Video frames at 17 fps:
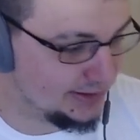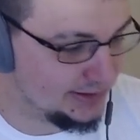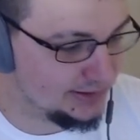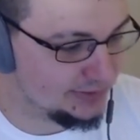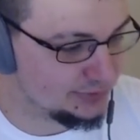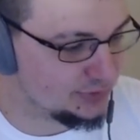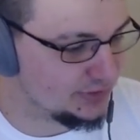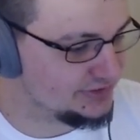
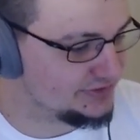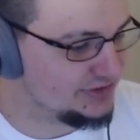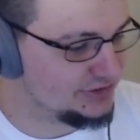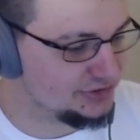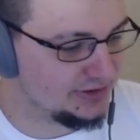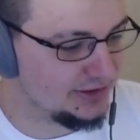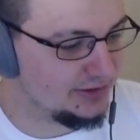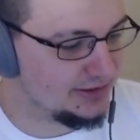
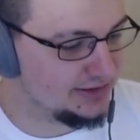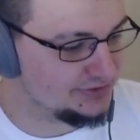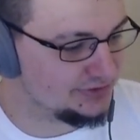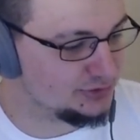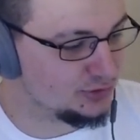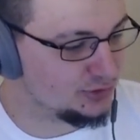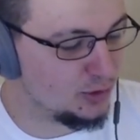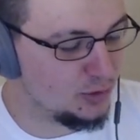Transition classes
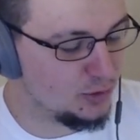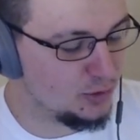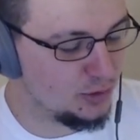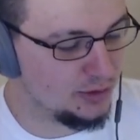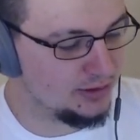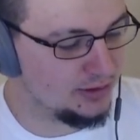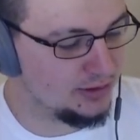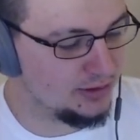are hard,
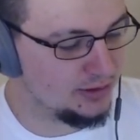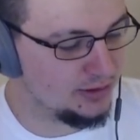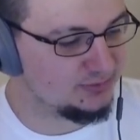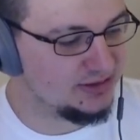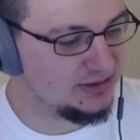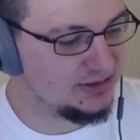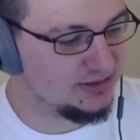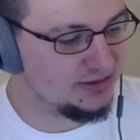
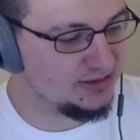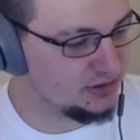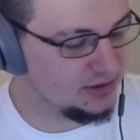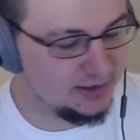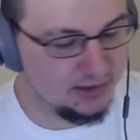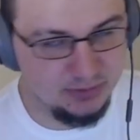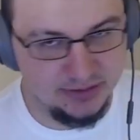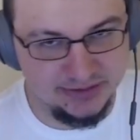especially when you're
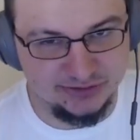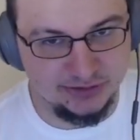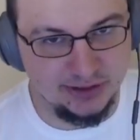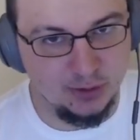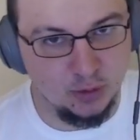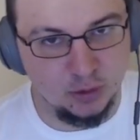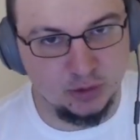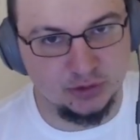at a place like
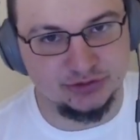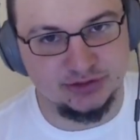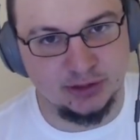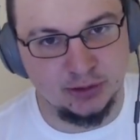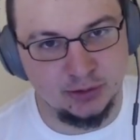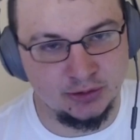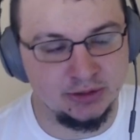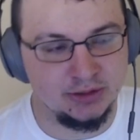
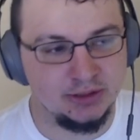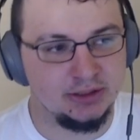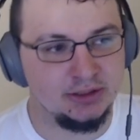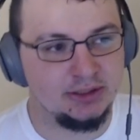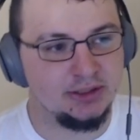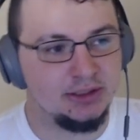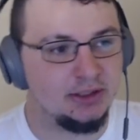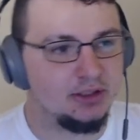Arkansas.
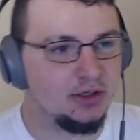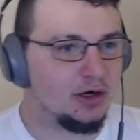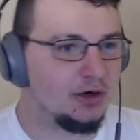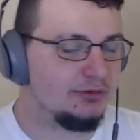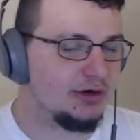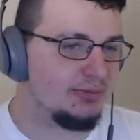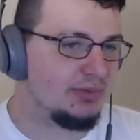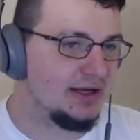
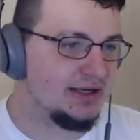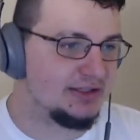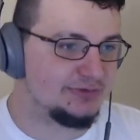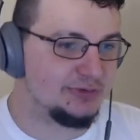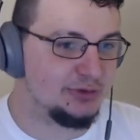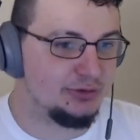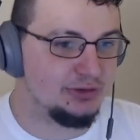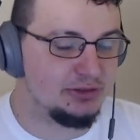Over the past
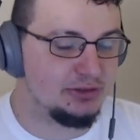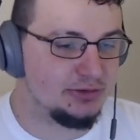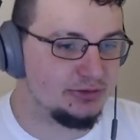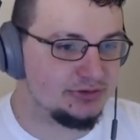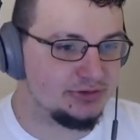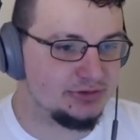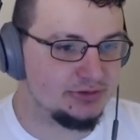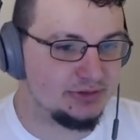few
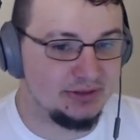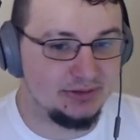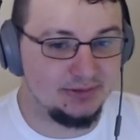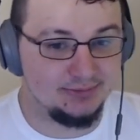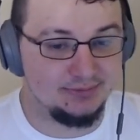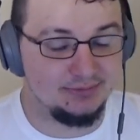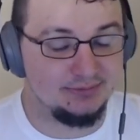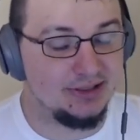years,
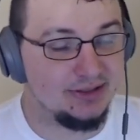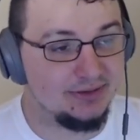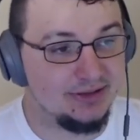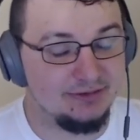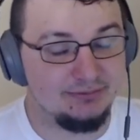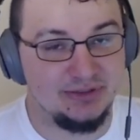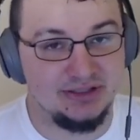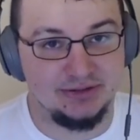
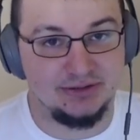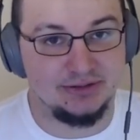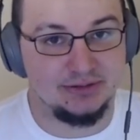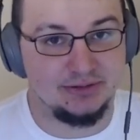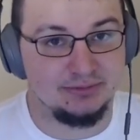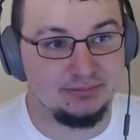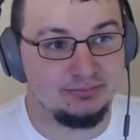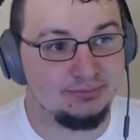they've been
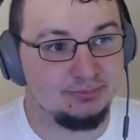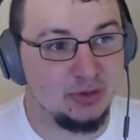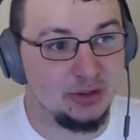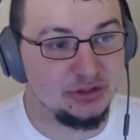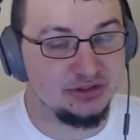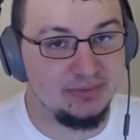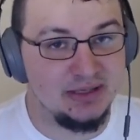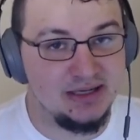the
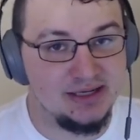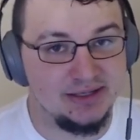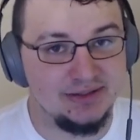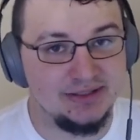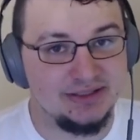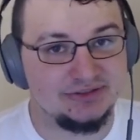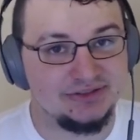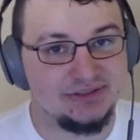punching bag of
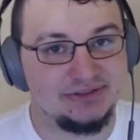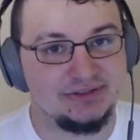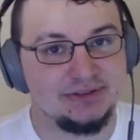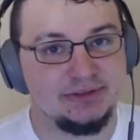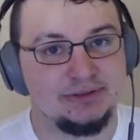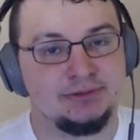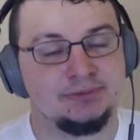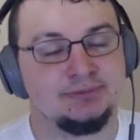the SEC.